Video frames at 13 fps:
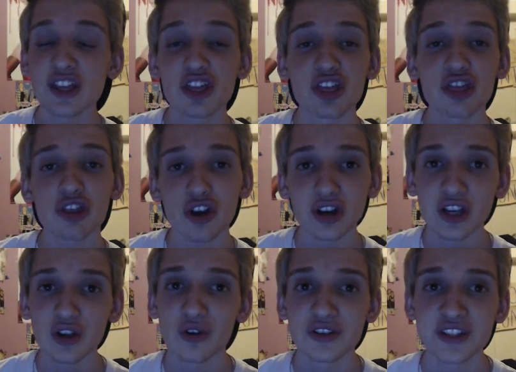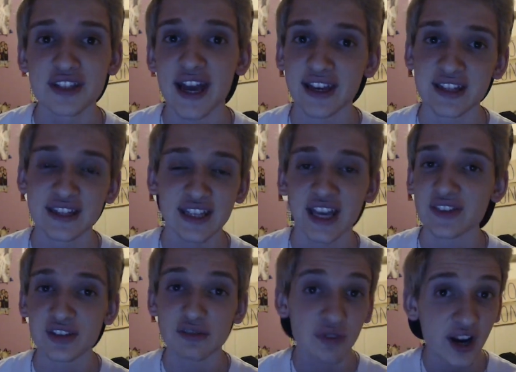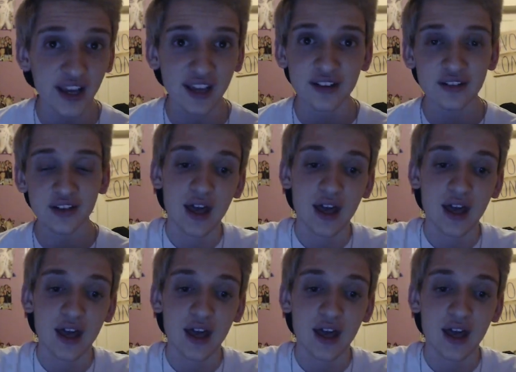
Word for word: like 30 whole seconds to get this right.